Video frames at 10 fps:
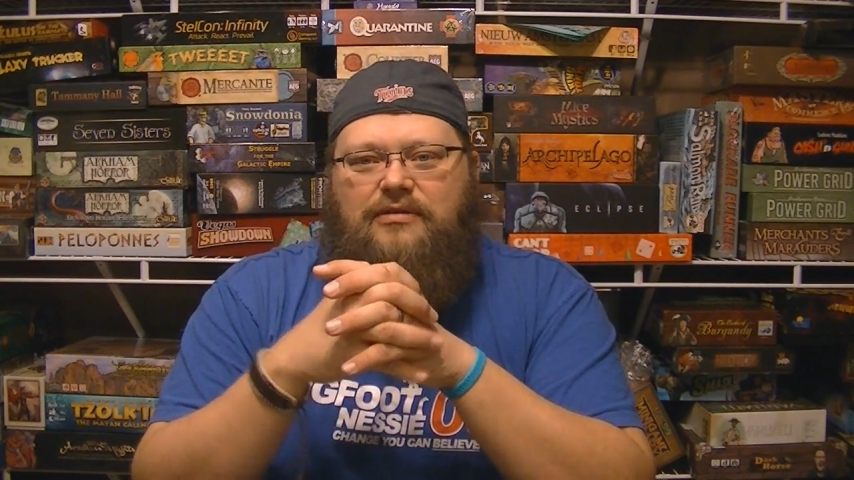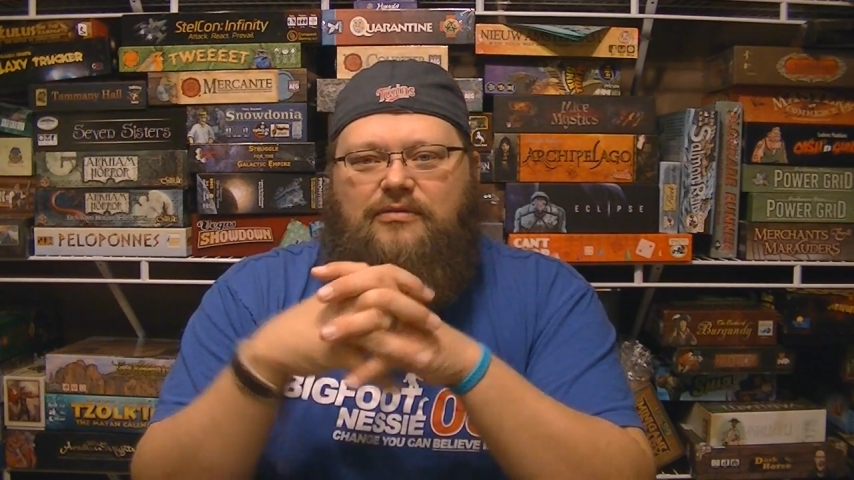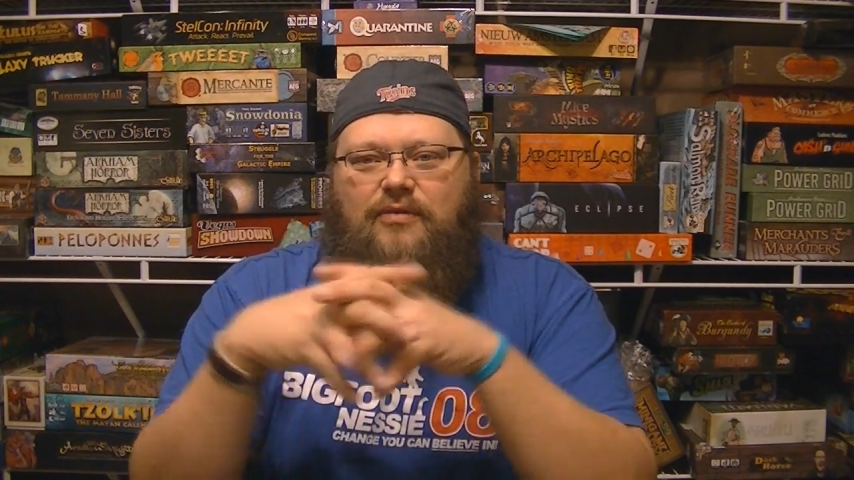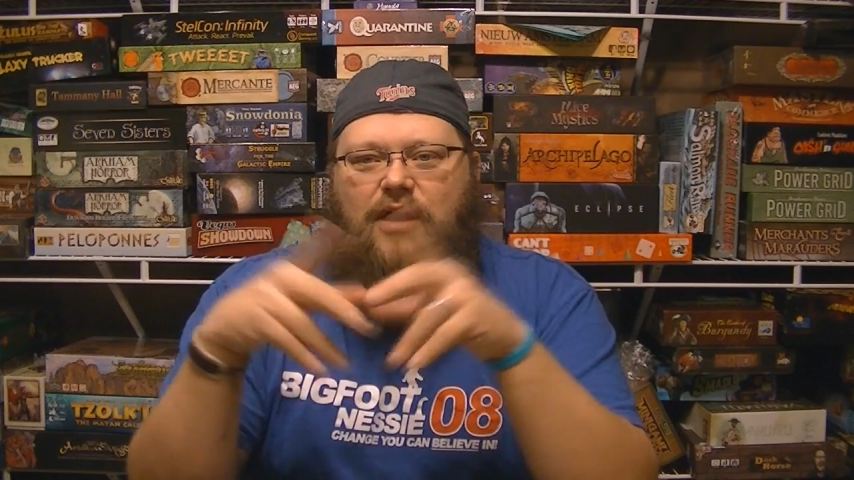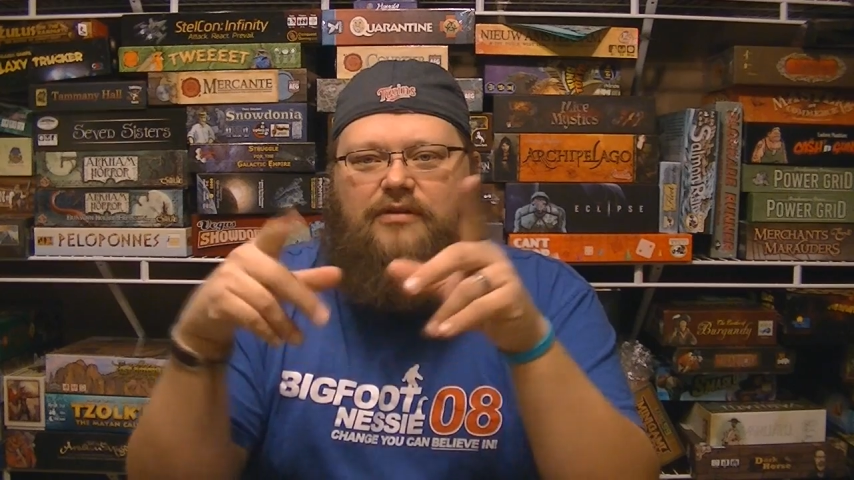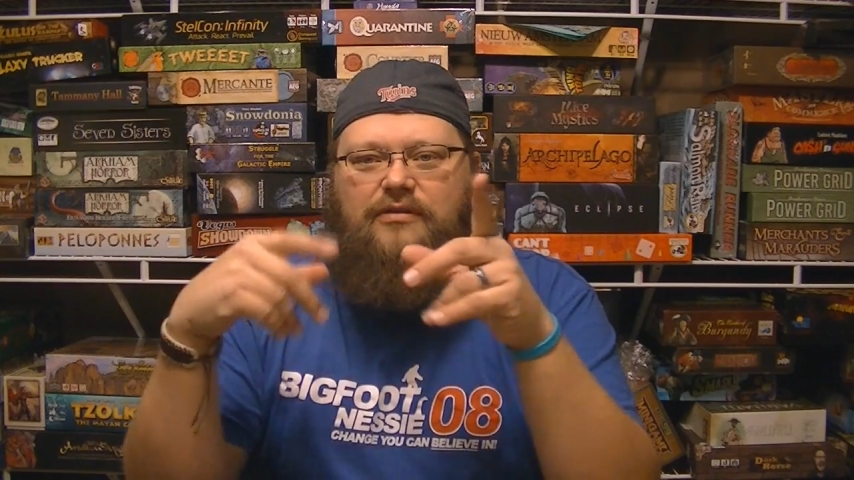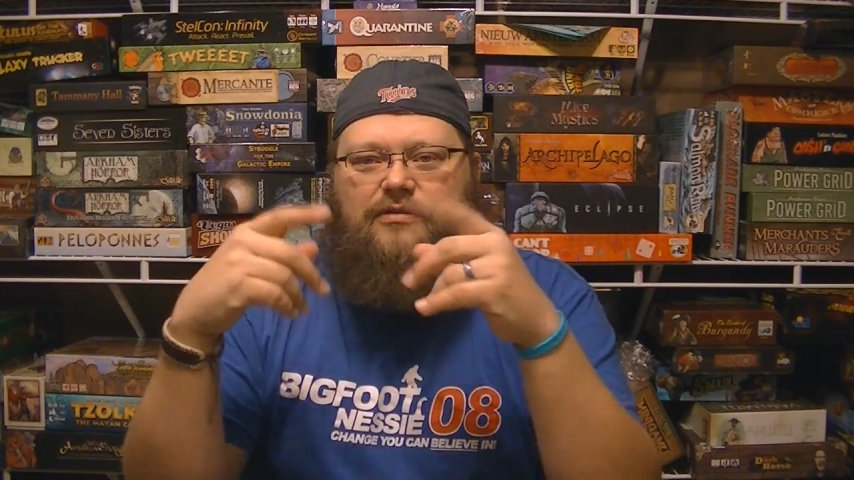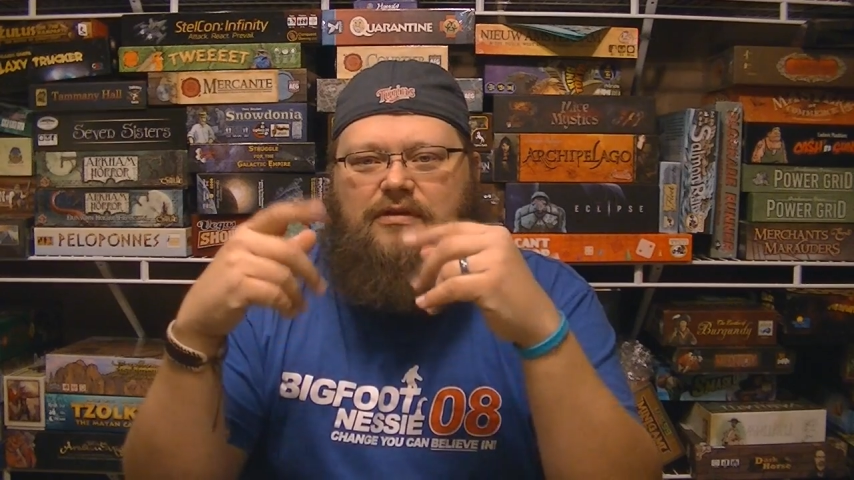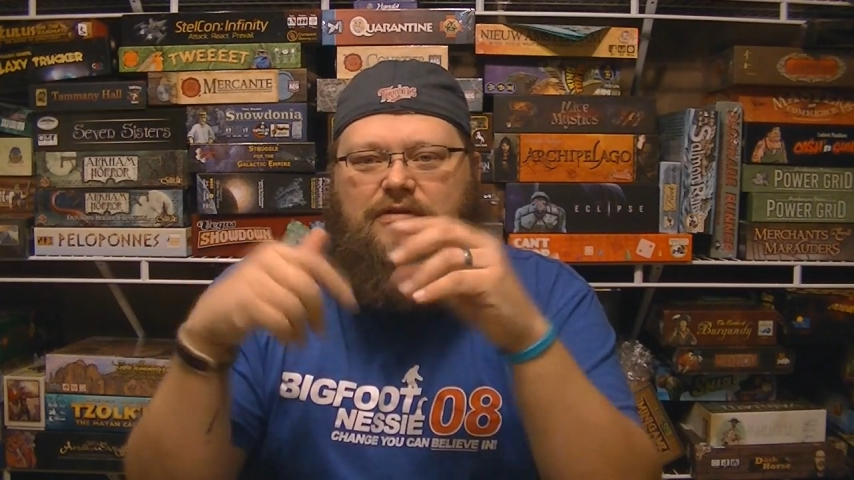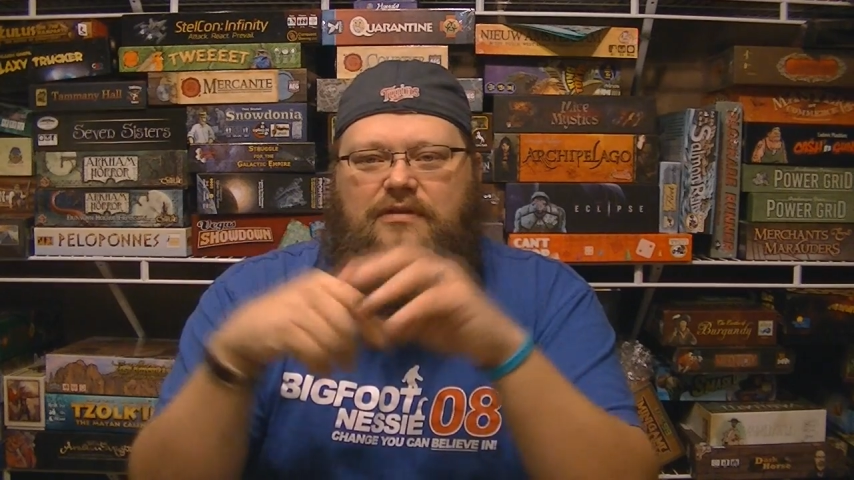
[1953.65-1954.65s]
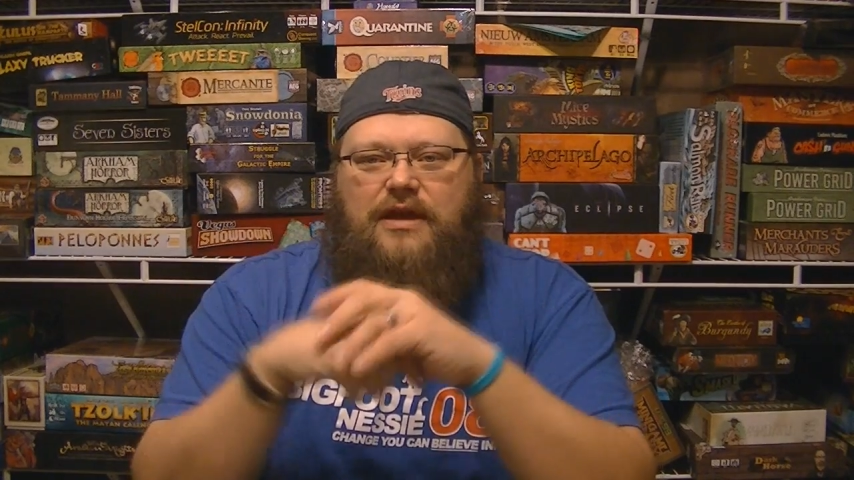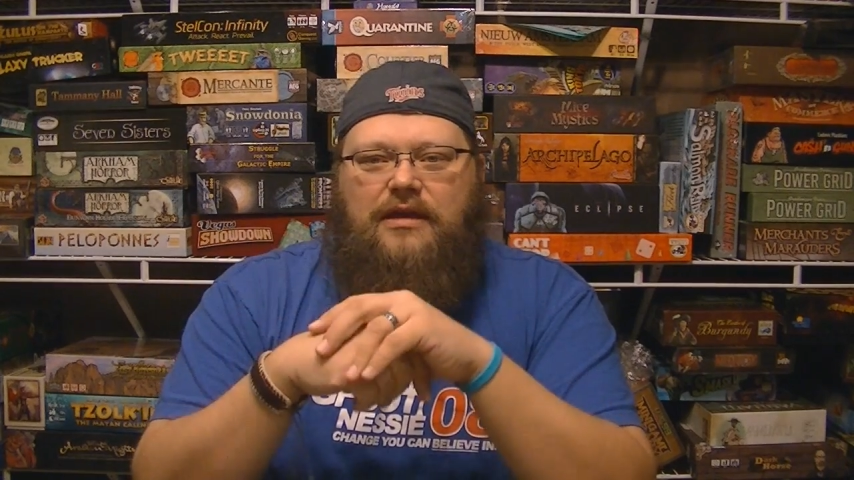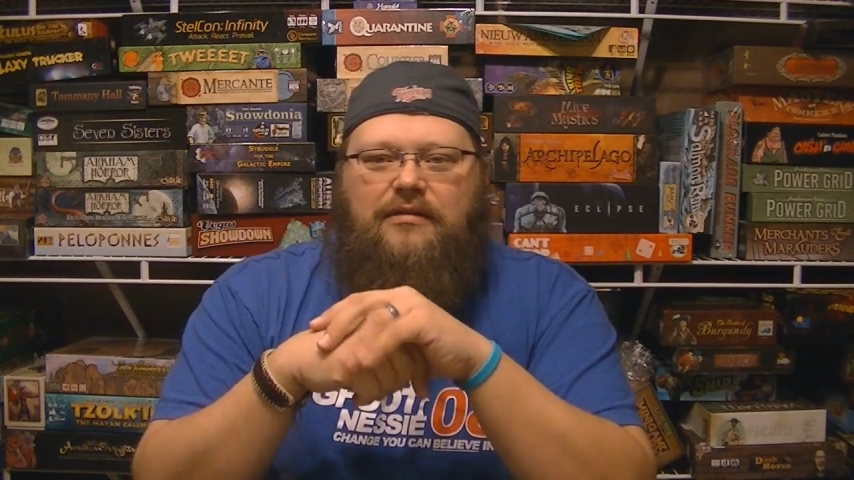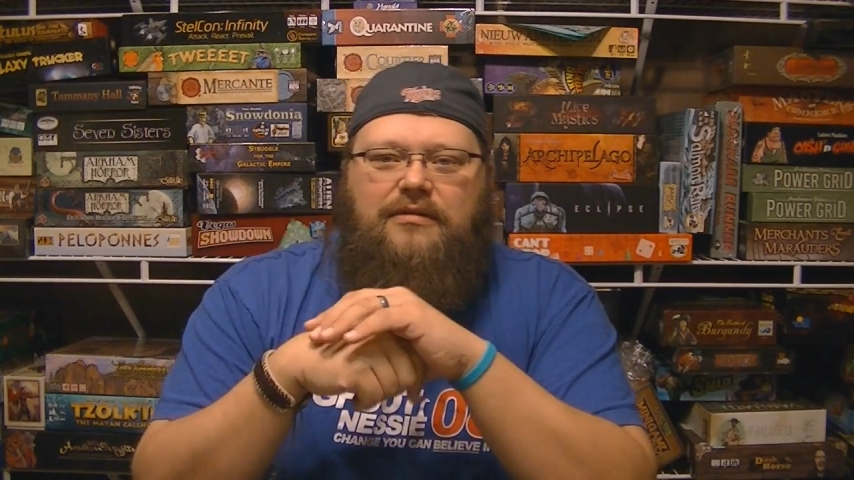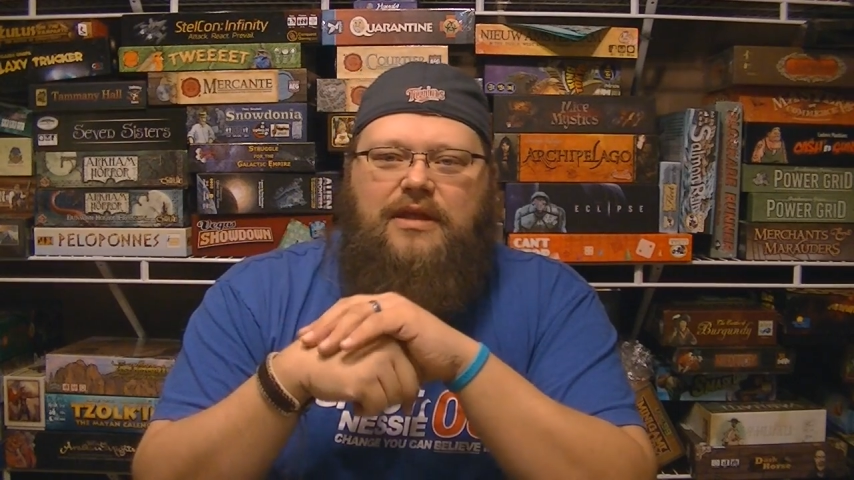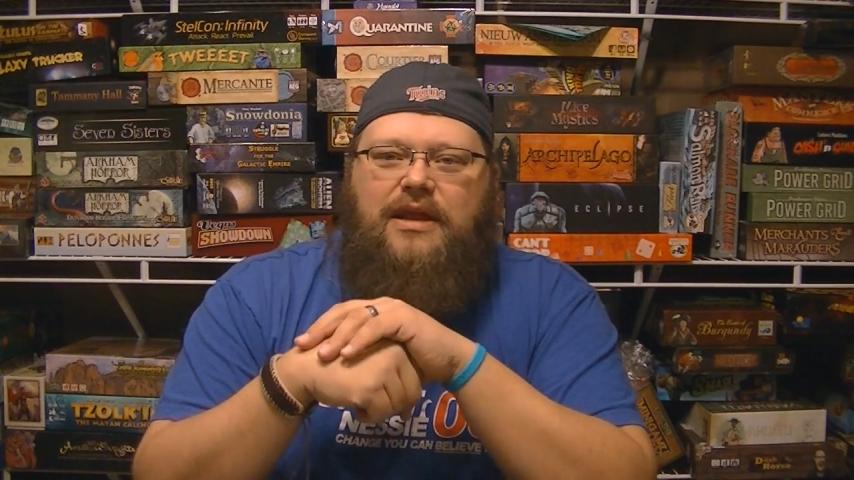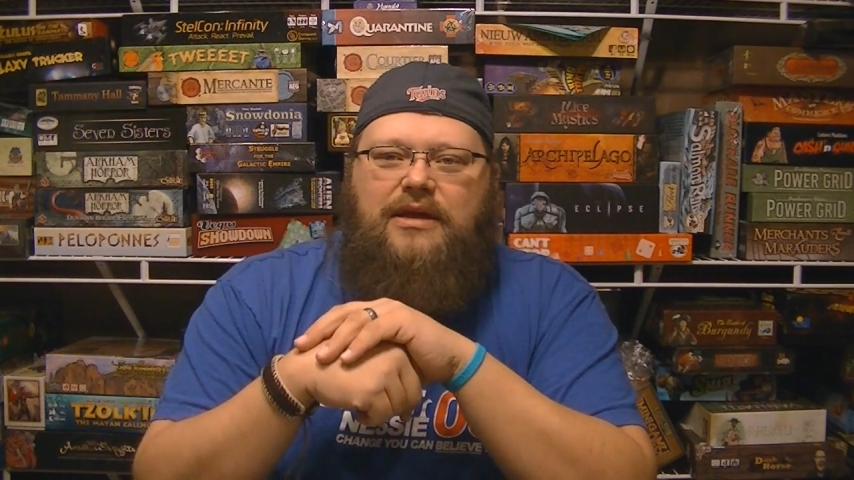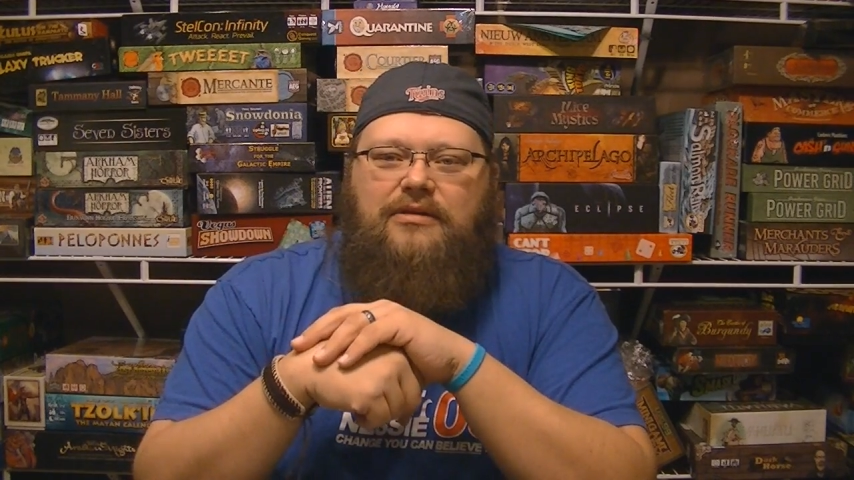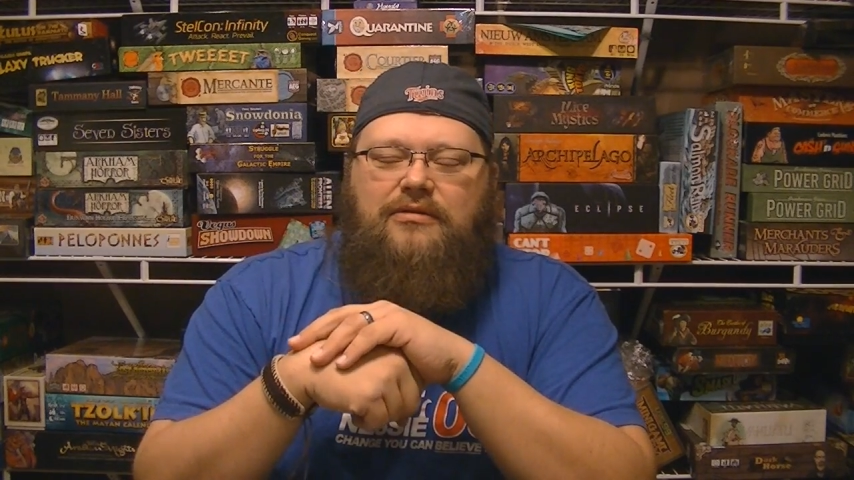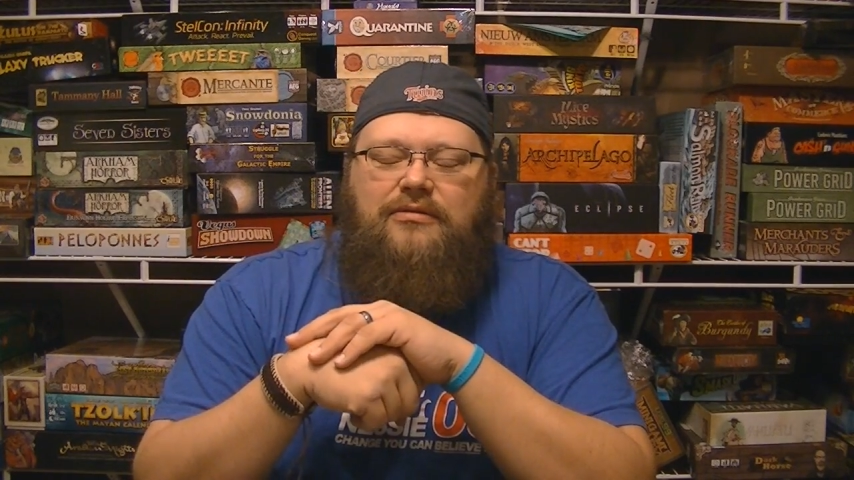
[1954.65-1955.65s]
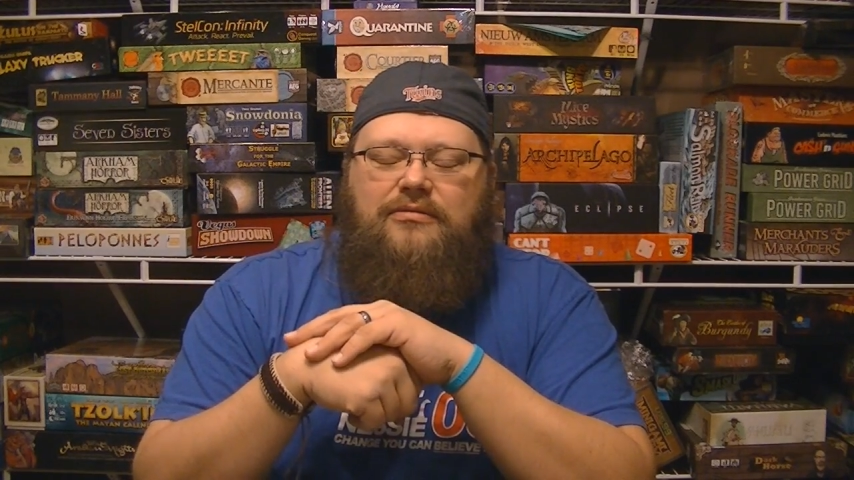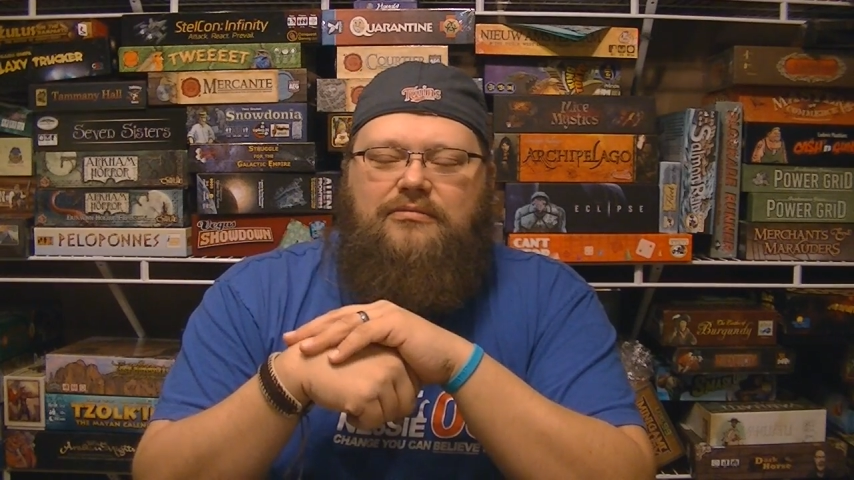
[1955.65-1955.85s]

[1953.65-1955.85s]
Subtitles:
watch this thing that I do.